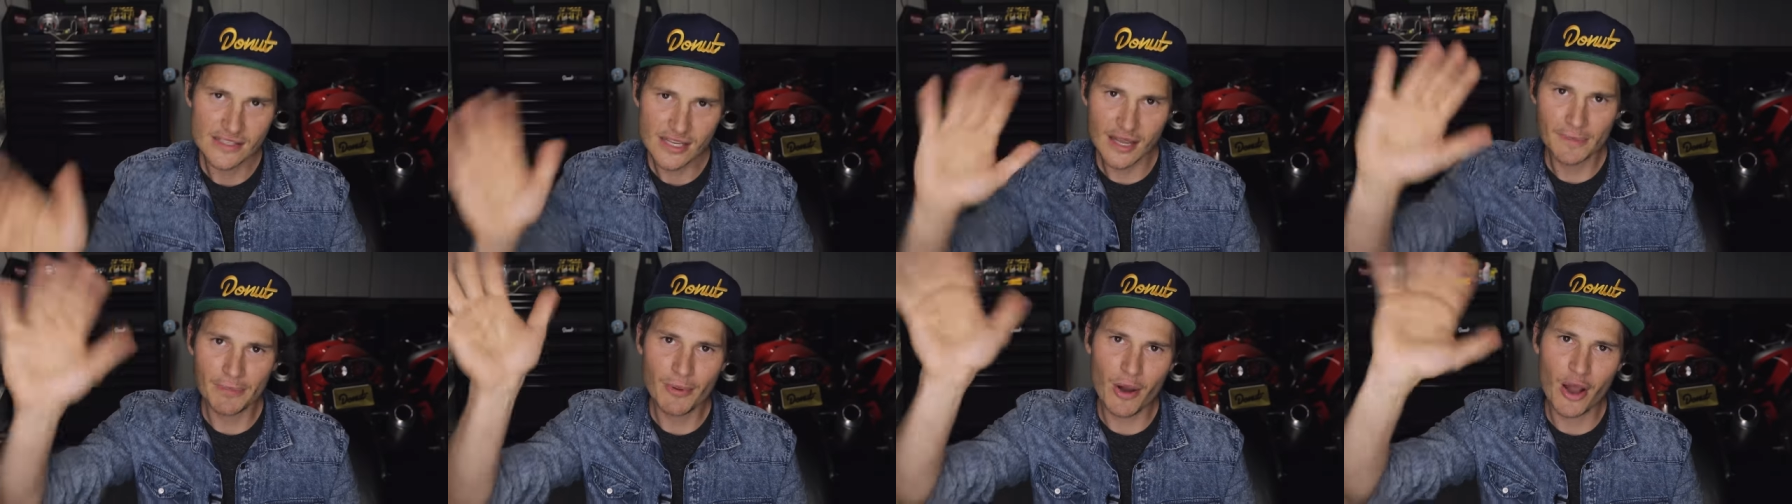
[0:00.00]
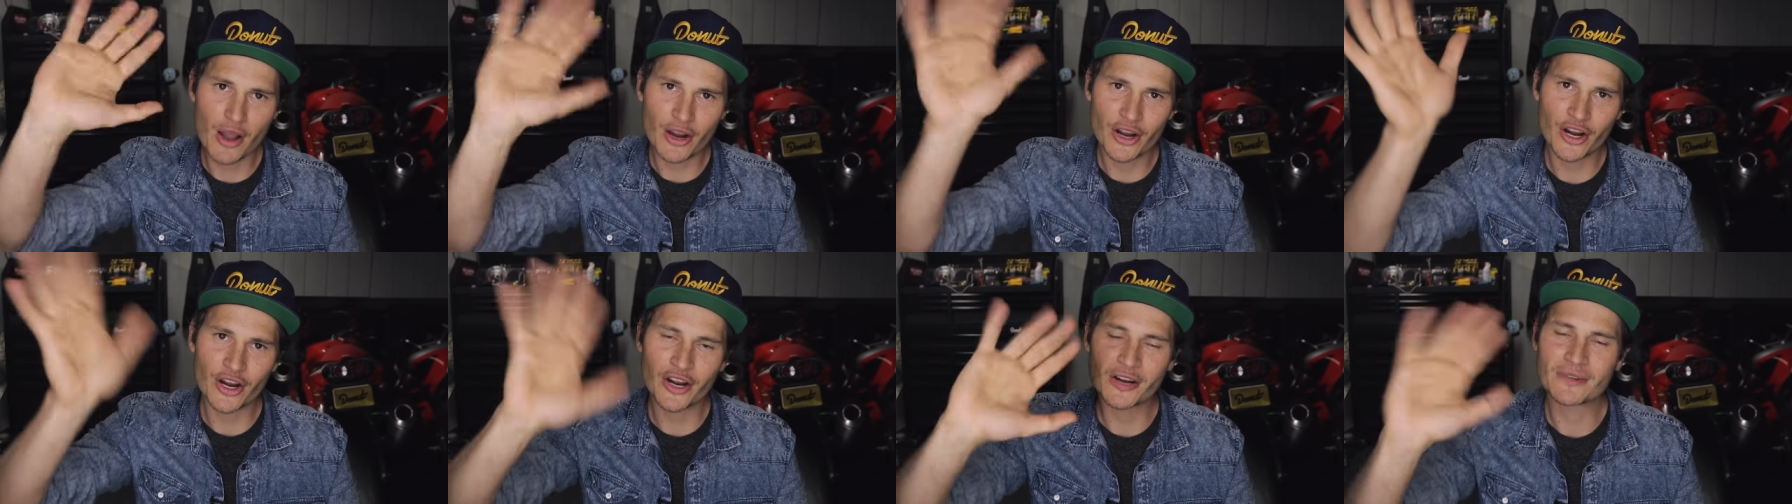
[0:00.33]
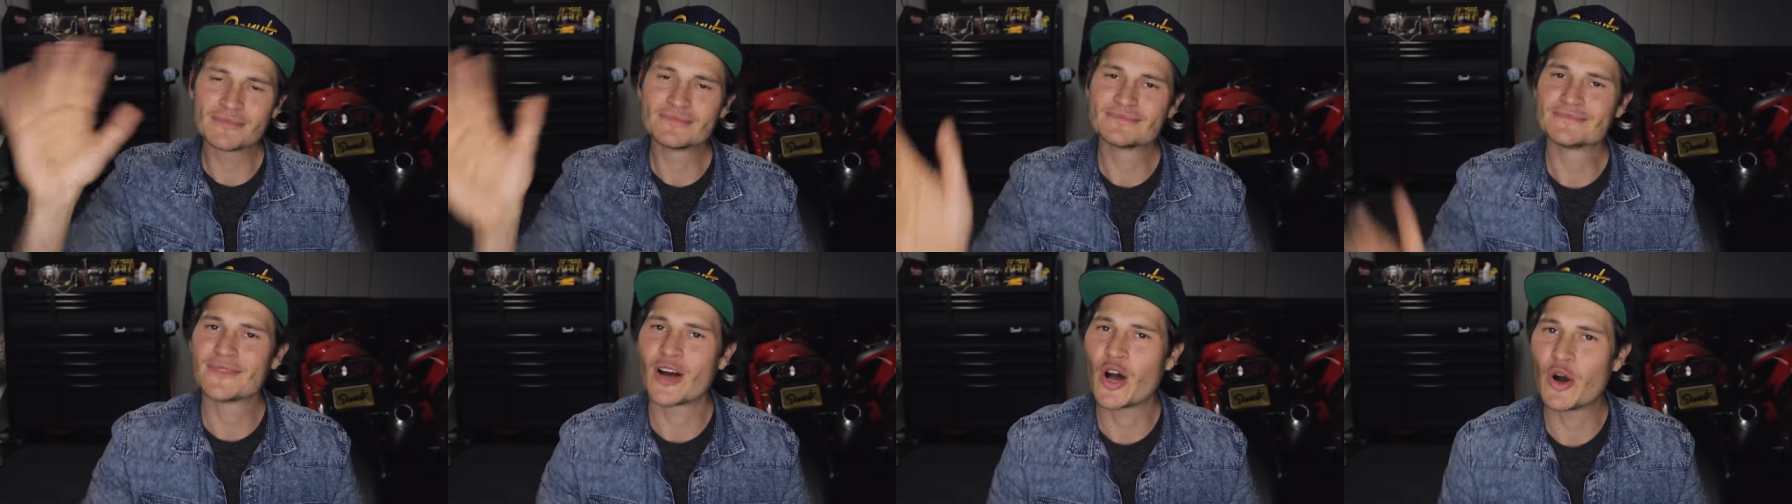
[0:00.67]
Sup,
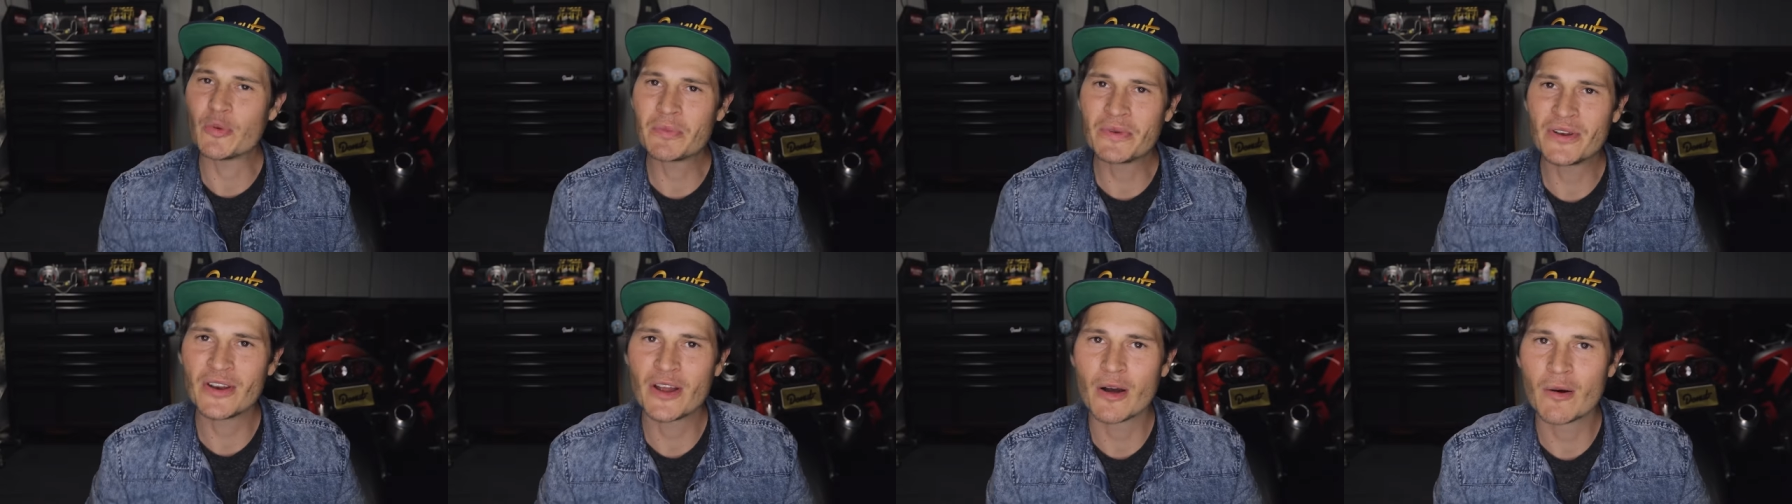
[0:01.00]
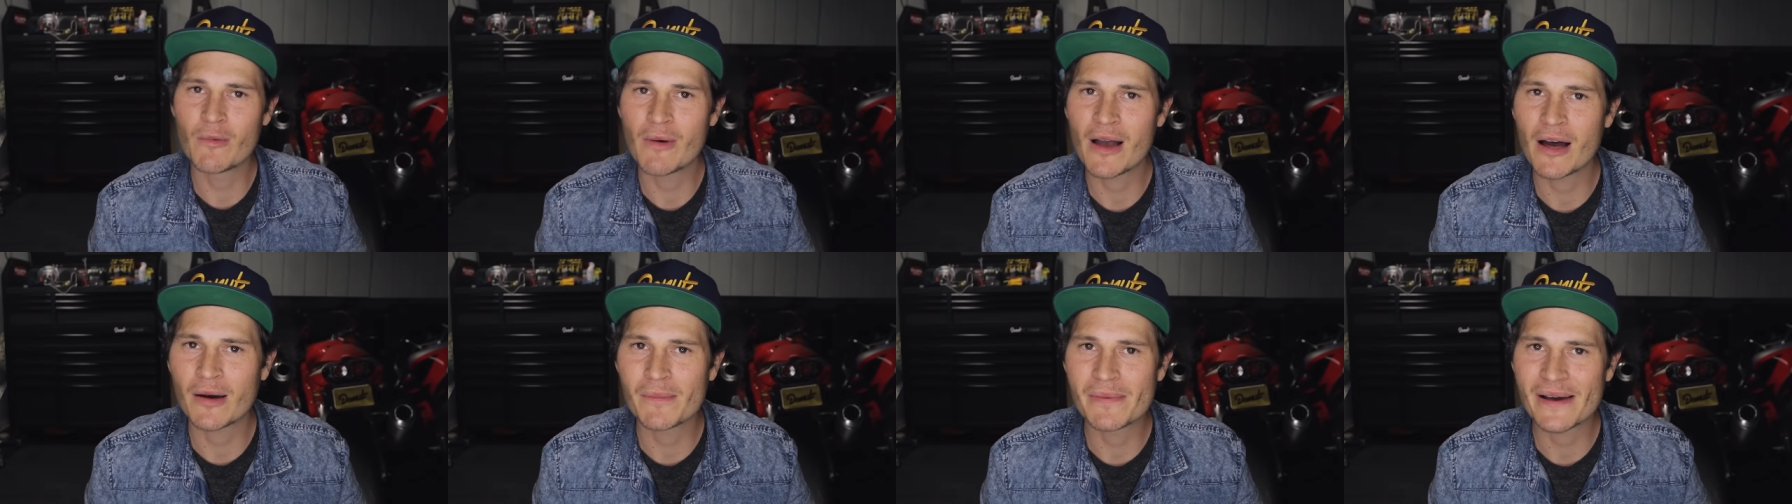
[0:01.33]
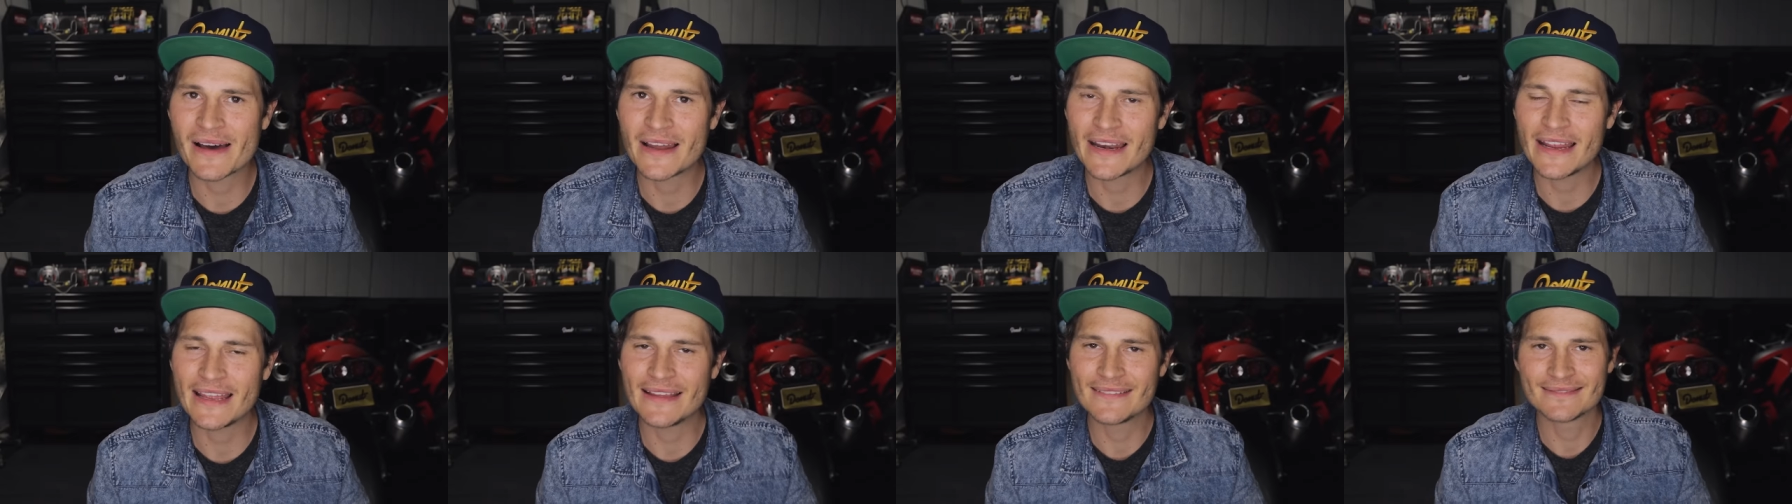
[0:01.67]
Walker? Hope you're doing well,
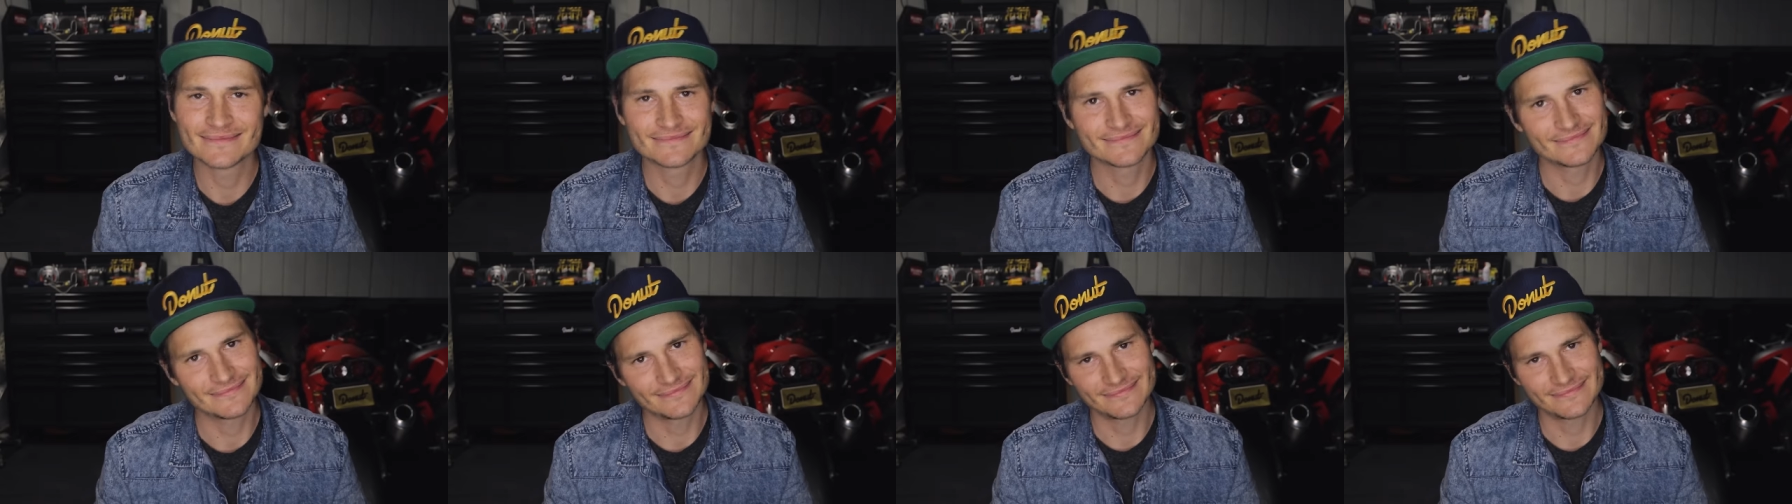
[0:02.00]
buddy.